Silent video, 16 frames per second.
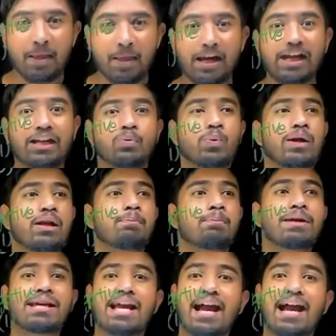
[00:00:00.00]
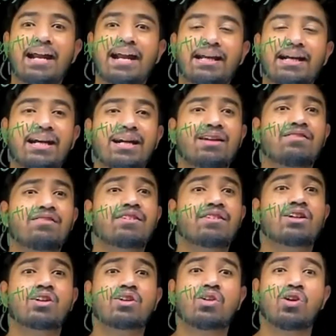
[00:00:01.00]
it will be added with
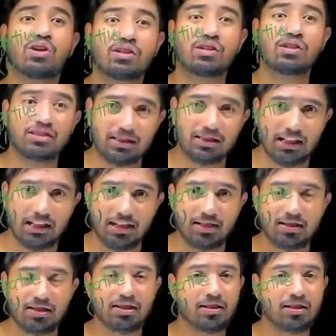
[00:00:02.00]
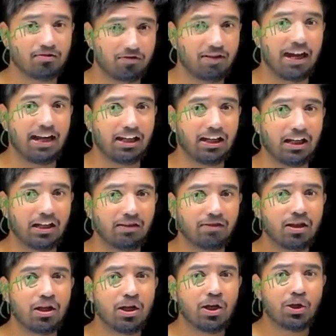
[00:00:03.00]
a constant
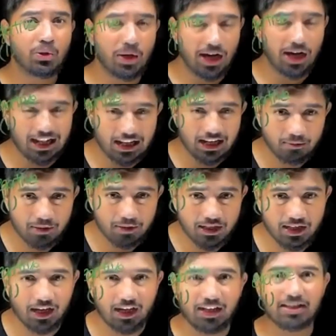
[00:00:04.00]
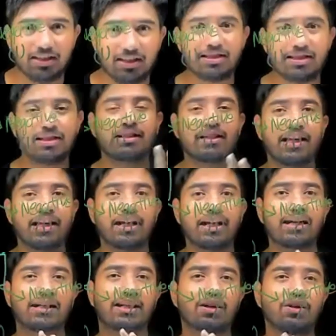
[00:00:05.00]
value to eliminate
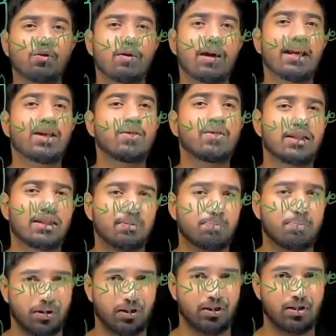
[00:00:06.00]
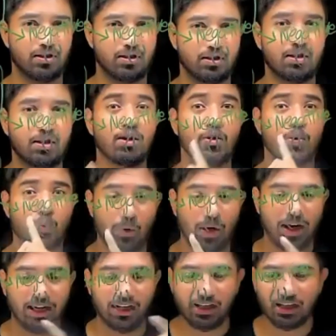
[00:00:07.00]
negative value exponent.
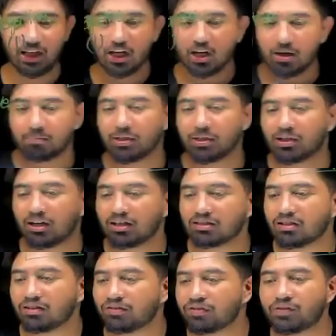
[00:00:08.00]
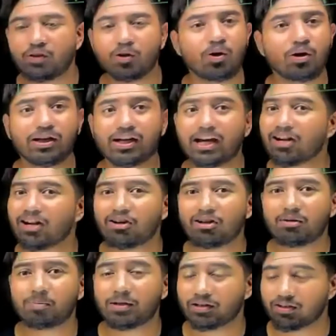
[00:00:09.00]
Why? Because 4
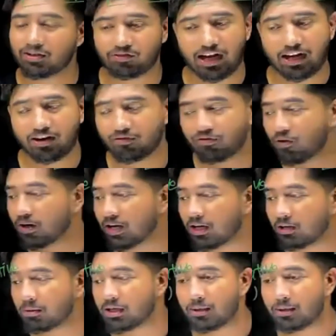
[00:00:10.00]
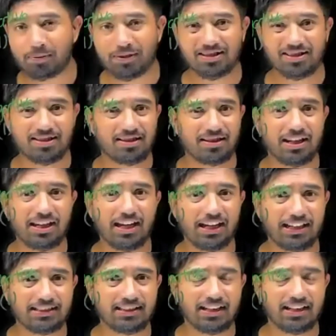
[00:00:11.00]
can be represented here
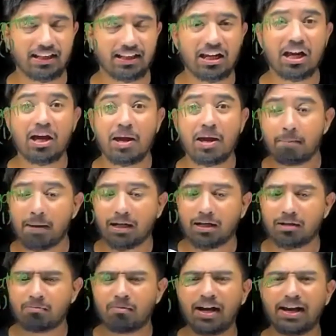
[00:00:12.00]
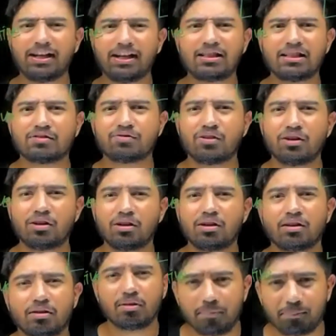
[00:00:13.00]
easily, but -4
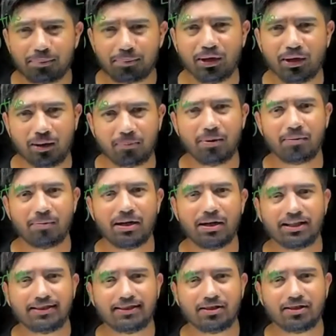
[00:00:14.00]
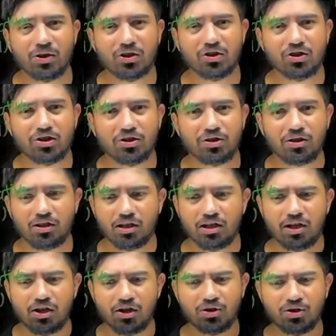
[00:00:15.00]
problematic situation. No,
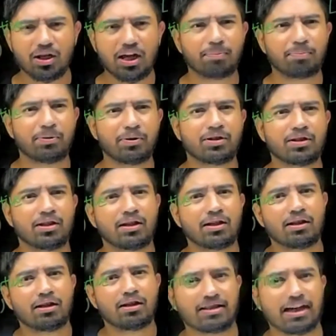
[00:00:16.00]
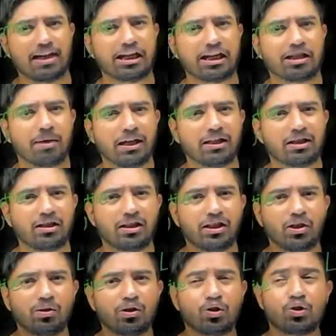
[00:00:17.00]
should I put sign
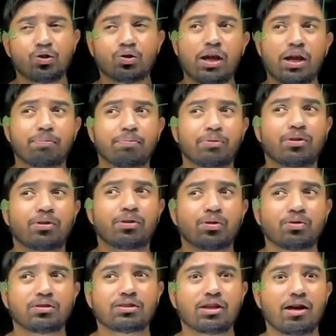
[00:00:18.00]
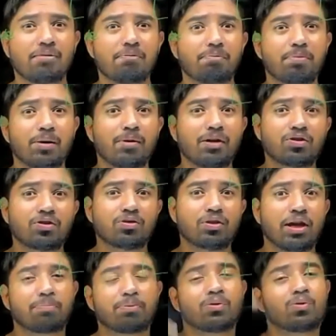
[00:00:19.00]
magnitude? Should I put 2's complement? Should
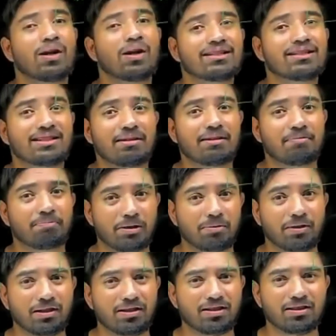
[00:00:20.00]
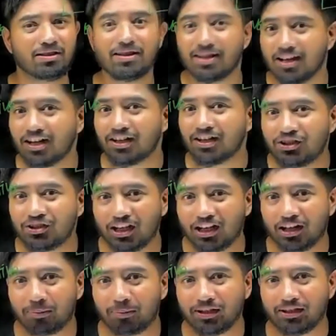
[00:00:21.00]
I put 1's complement? Did you get
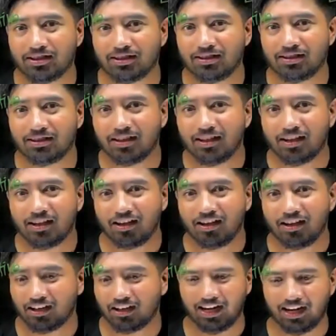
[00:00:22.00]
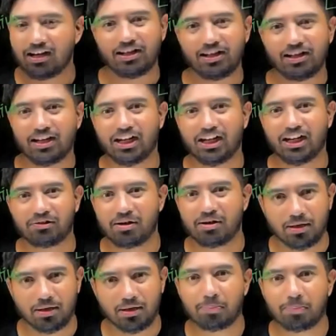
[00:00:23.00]
the point? Okay, negative
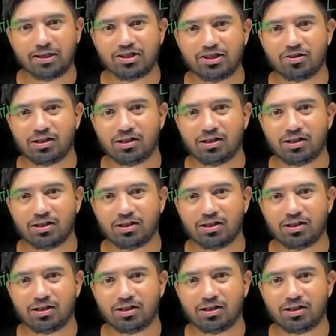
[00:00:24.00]
number of because